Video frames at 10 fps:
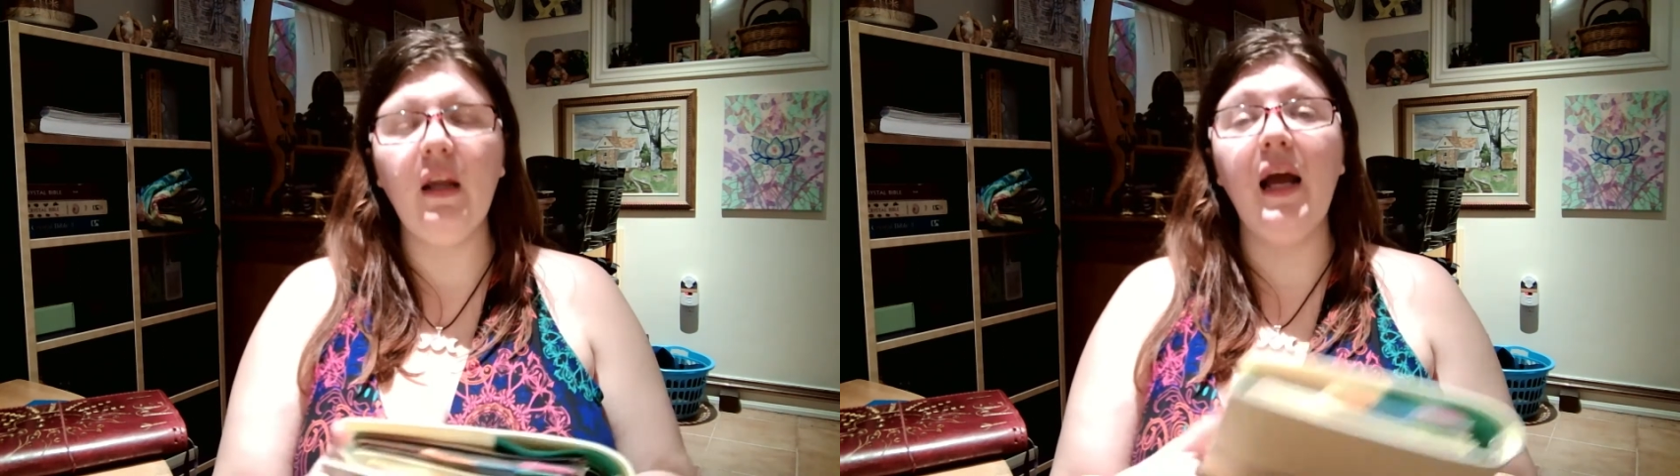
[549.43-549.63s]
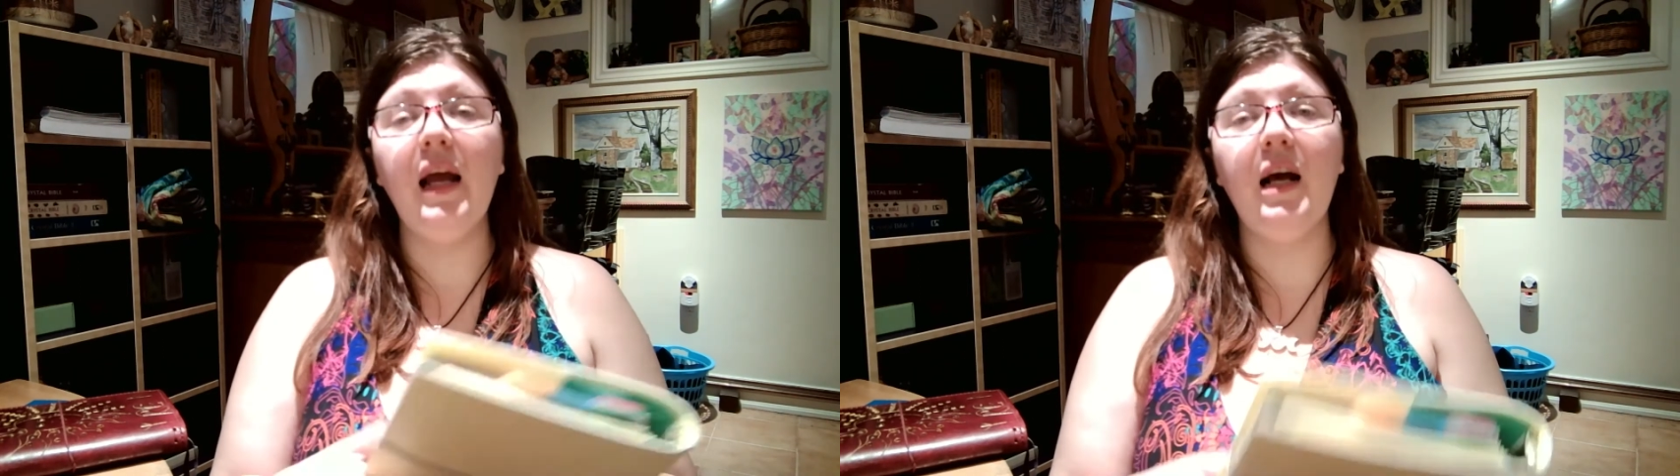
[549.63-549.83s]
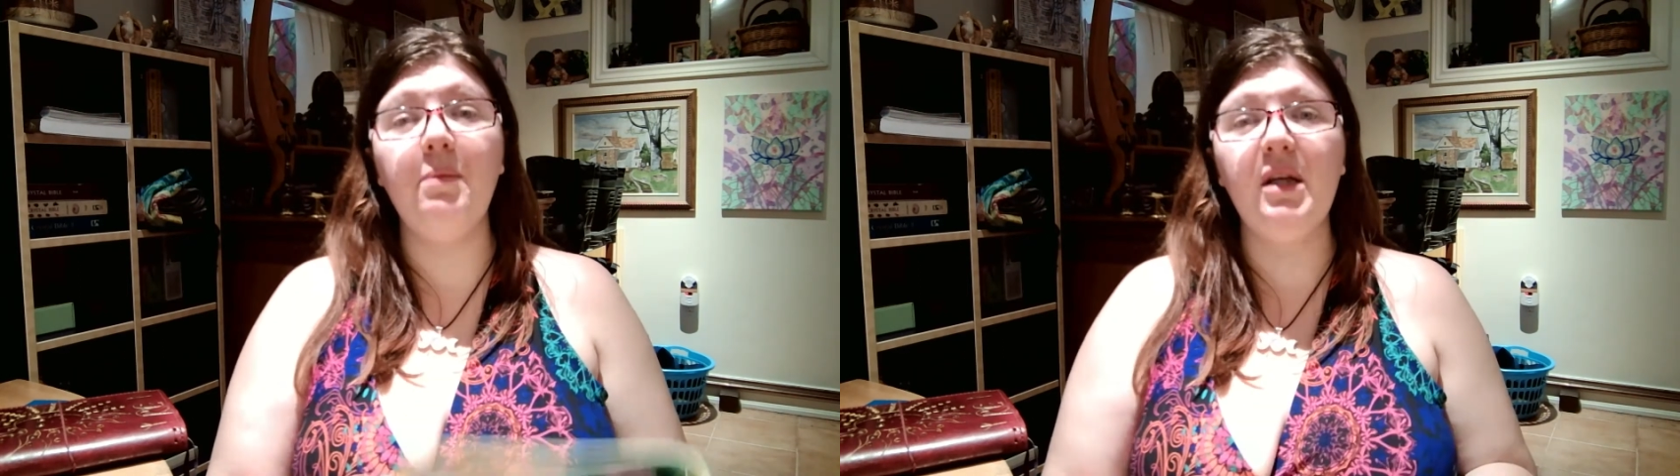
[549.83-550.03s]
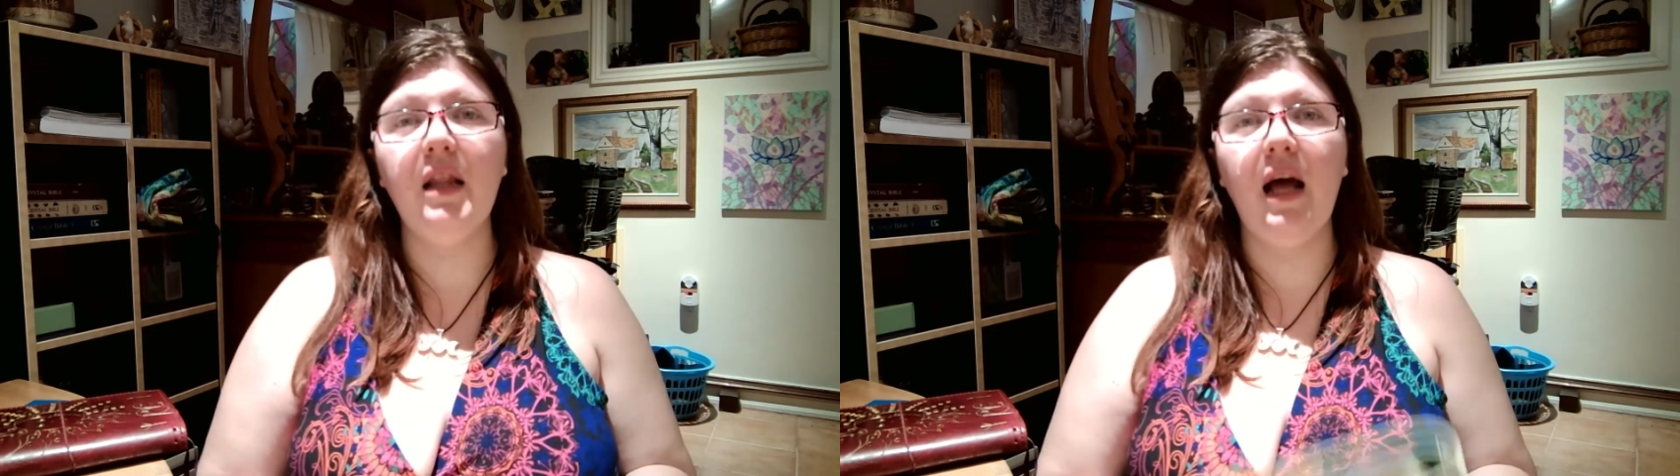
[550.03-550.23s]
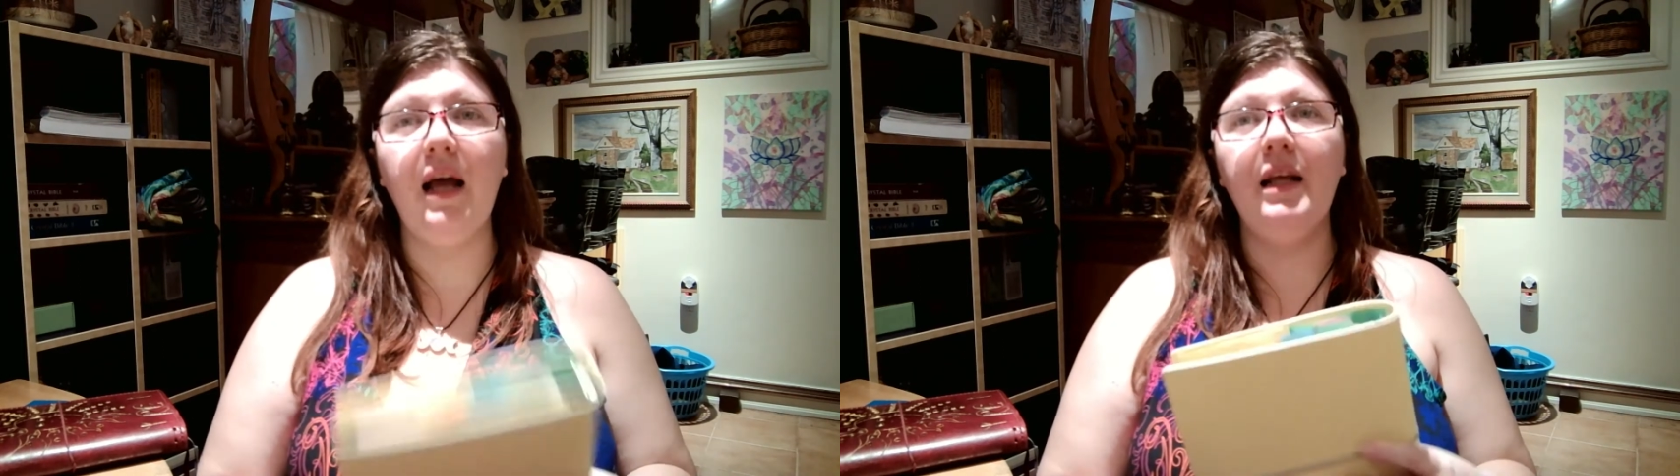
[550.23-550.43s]
And I mean
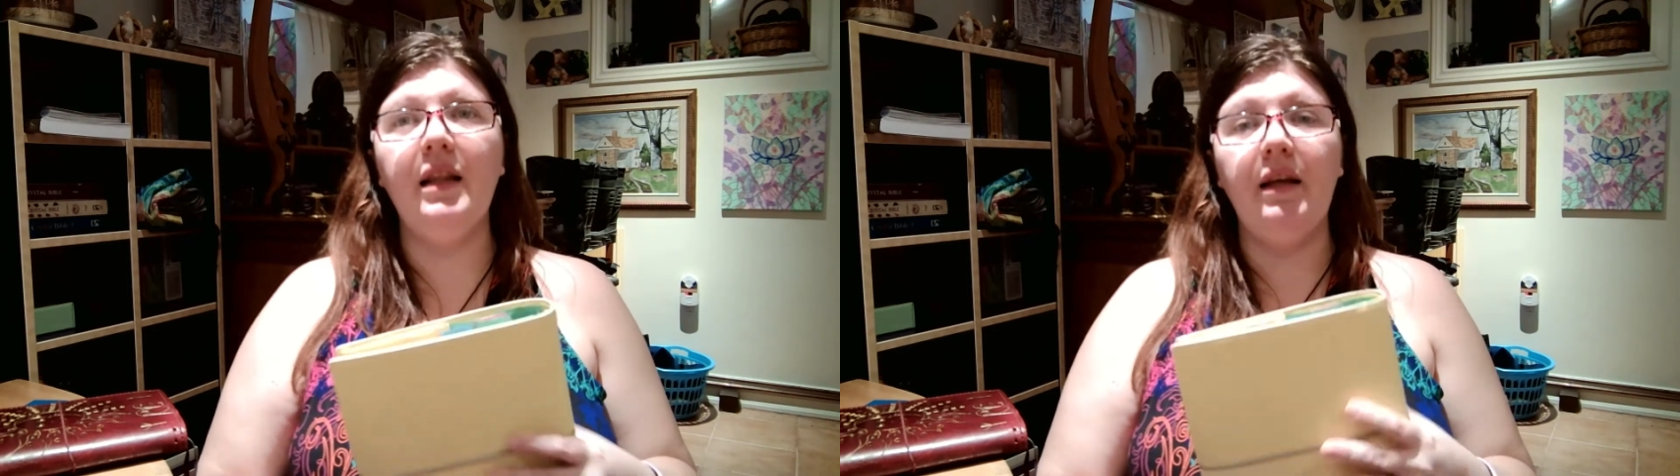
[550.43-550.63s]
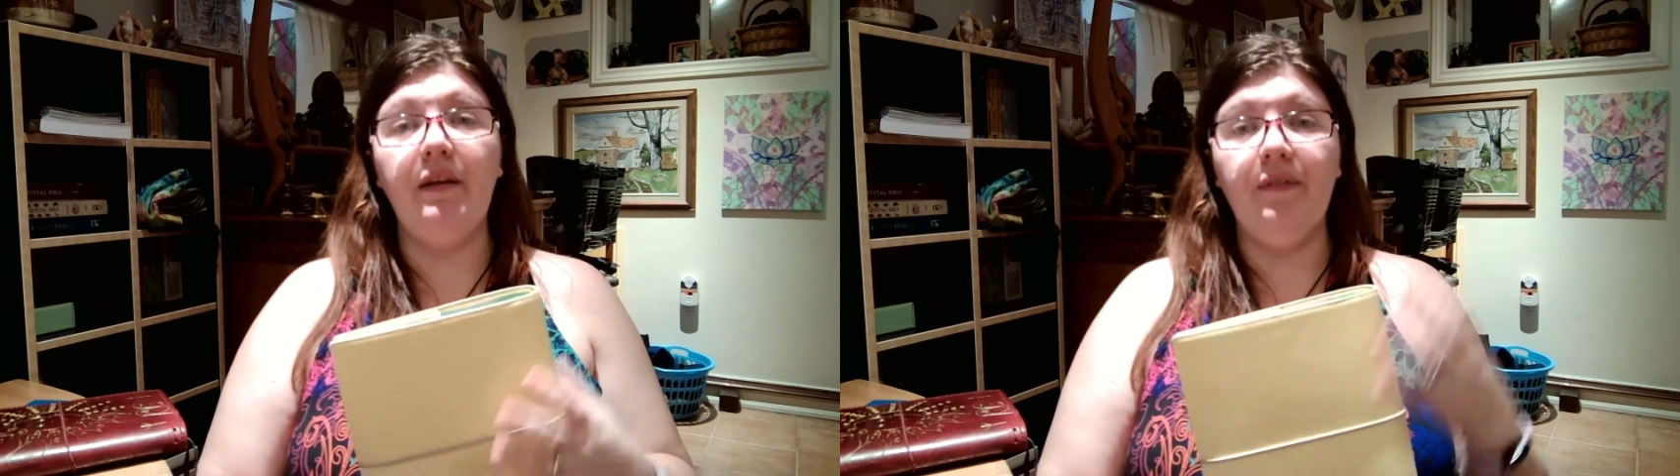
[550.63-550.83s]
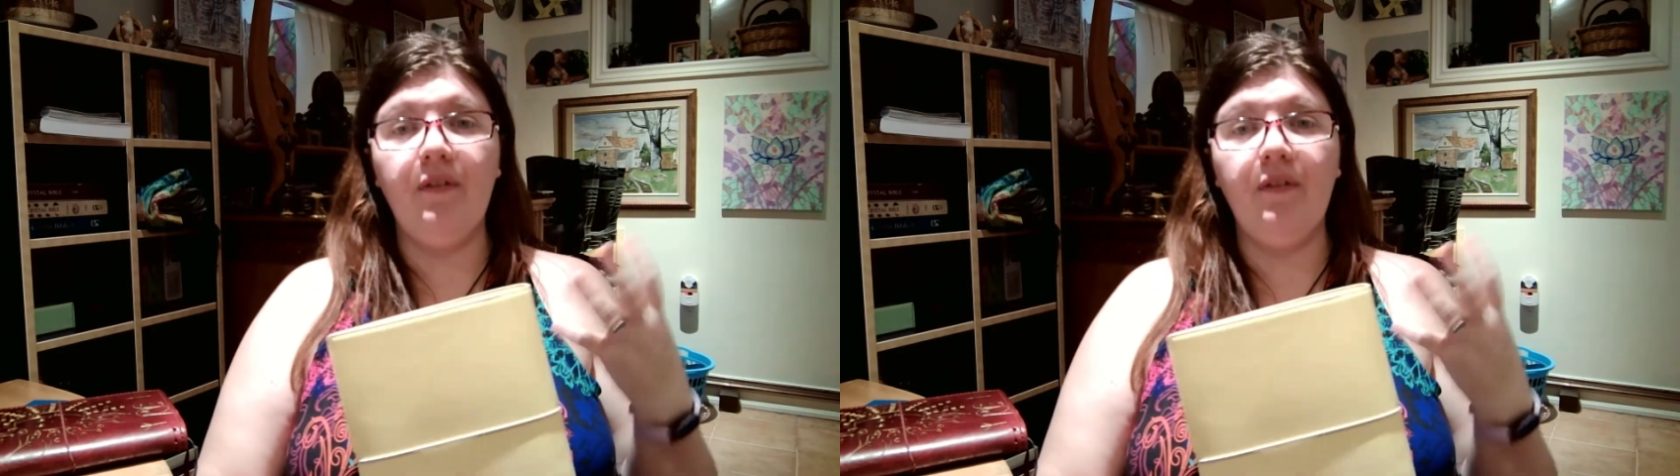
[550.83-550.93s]
that in the